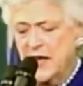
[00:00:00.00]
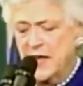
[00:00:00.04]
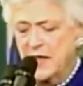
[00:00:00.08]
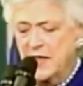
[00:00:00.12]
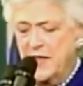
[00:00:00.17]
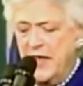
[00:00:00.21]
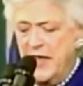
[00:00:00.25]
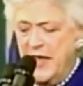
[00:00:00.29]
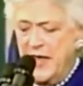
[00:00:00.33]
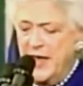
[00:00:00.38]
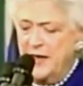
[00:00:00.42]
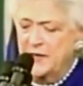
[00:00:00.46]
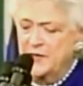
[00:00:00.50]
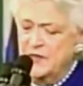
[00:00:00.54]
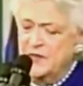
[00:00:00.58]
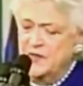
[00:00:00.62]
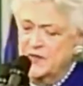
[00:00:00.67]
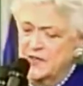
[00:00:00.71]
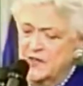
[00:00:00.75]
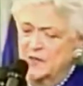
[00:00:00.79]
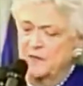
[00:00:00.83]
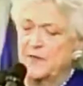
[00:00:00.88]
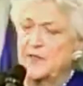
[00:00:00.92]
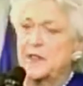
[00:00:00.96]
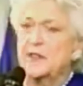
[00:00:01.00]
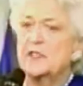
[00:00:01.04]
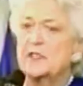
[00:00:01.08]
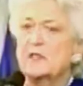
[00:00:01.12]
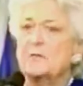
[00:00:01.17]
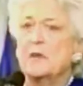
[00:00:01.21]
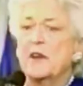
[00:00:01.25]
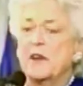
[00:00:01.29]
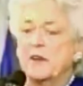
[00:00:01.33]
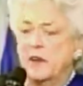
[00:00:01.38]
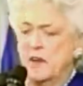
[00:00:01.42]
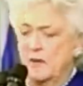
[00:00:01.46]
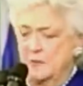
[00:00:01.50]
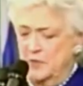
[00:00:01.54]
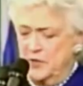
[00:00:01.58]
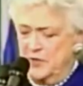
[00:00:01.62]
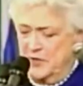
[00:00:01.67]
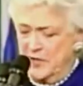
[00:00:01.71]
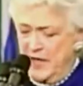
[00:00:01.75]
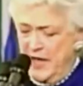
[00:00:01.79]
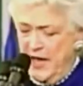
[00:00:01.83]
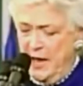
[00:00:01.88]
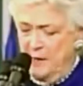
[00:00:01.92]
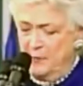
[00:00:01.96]
The essence of this spirit
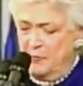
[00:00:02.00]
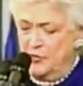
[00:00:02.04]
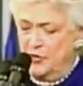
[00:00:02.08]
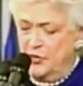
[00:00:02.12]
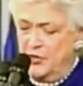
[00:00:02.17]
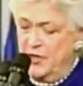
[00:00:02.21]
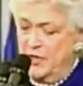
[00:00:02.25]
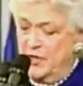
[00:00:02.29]
was captured